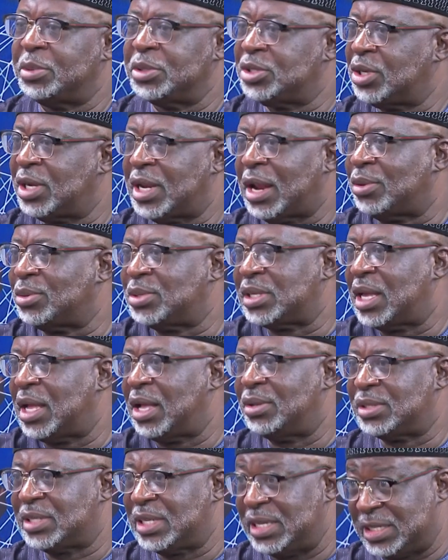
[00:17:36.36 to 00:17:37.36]
position.
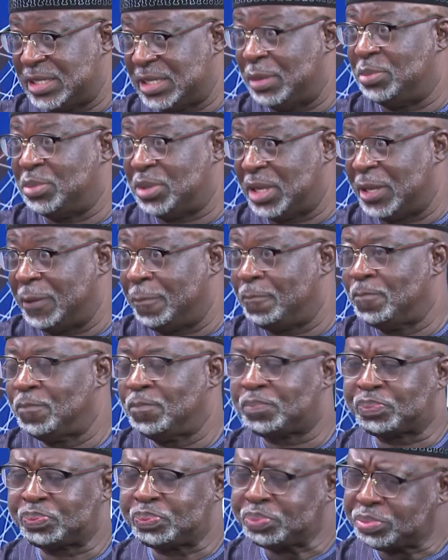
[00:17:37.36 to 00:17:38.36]
I'll say the same thing.
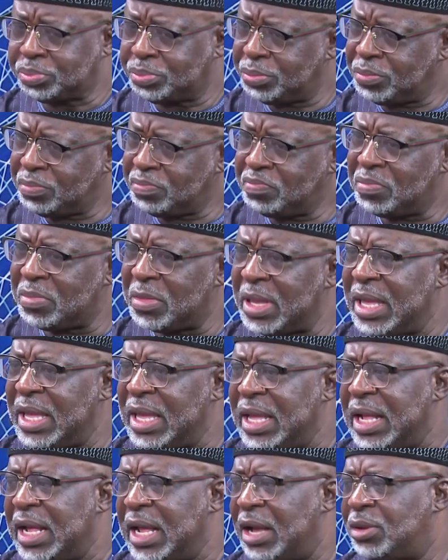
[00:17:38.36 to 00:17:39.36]
I